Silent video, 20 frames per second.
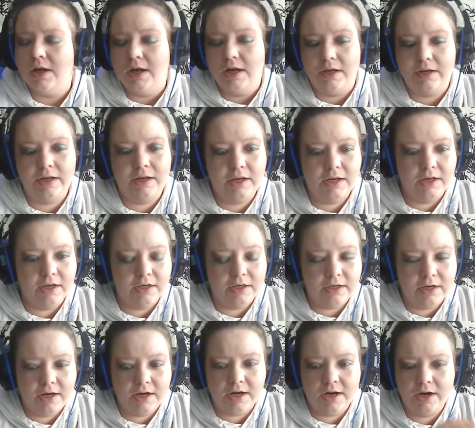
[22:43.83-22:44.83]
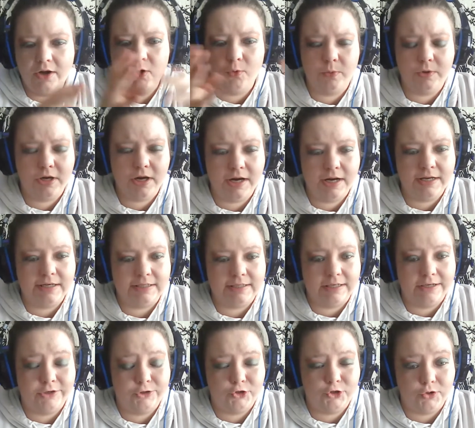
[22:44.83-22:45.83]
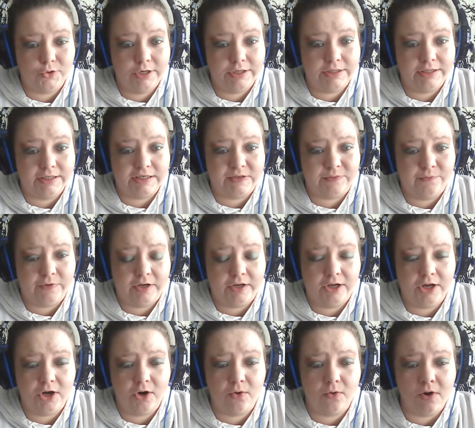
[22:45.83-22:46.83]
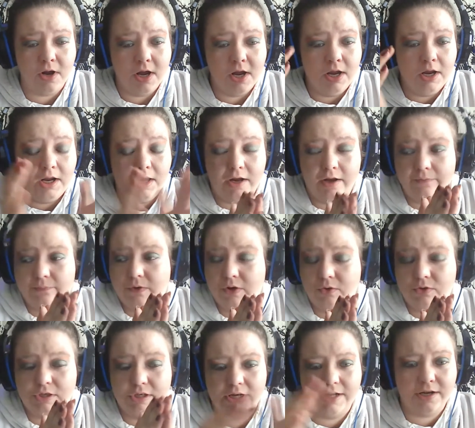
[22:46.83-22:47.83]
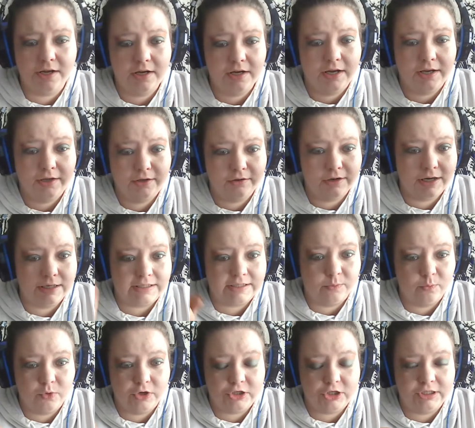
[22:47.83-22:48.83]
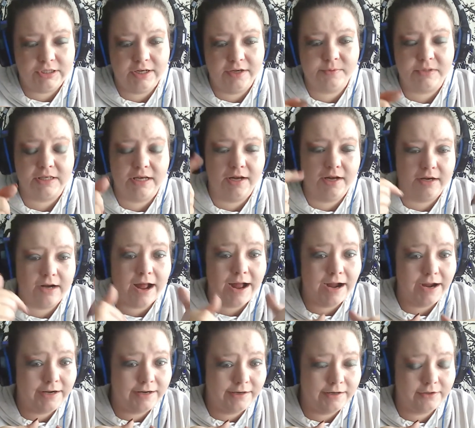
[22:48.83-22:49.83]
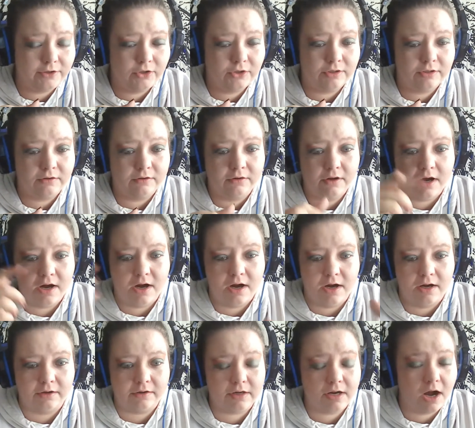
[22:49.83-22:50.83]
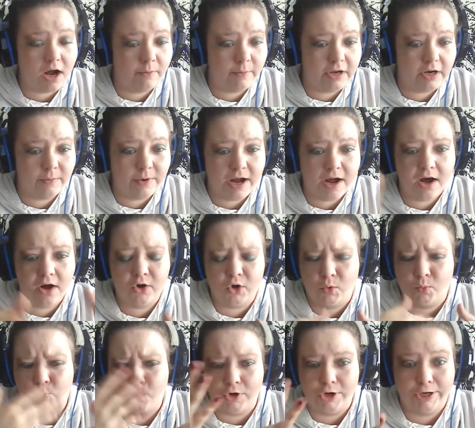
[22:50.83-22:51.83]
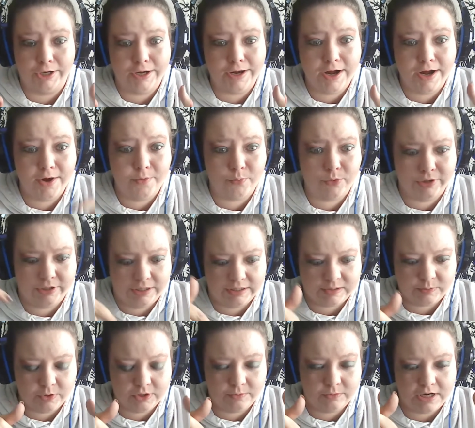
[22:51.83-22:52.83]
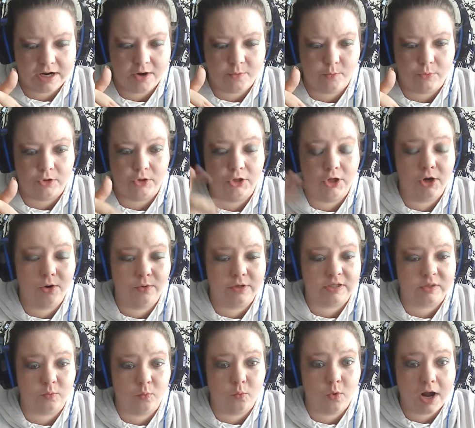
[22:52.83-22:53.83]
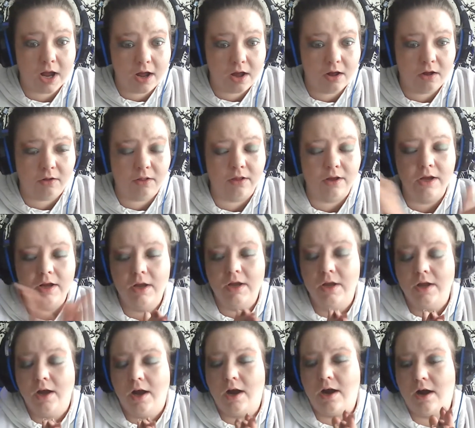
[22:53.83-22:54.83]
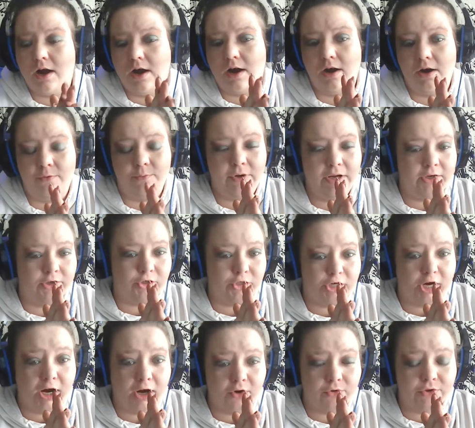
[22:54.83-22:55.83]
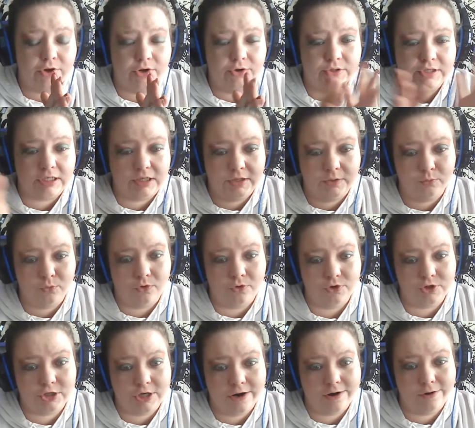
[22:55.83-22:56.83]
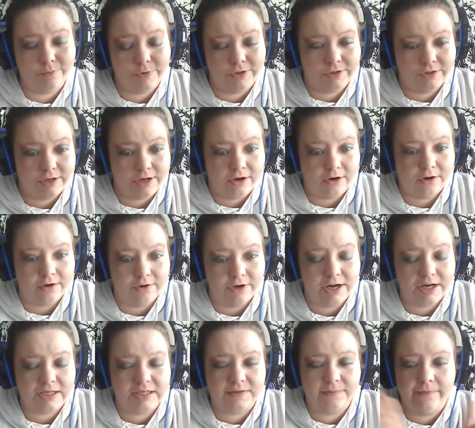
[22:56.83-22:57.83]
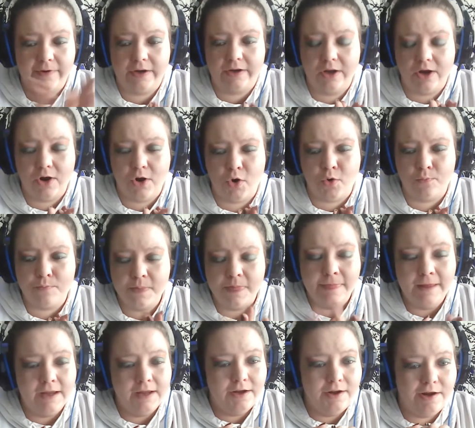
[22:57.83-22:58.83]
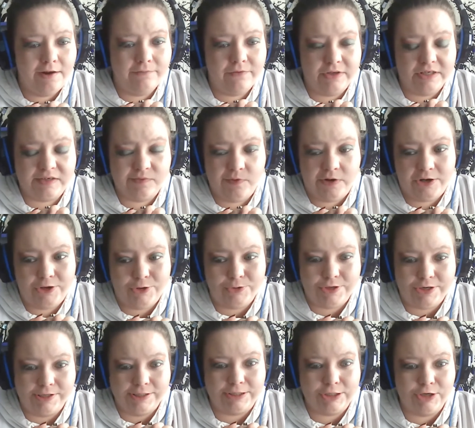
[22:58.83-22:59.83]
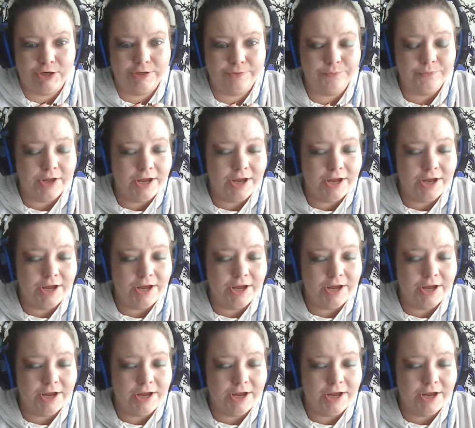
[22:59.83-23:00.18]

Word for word: And I hope you guys enjoyed this video. If you did, and you got some witchy tips that I didn't comment about or bring up, please put them down below as well. And share those, and we'll share them in our next video if this video does good.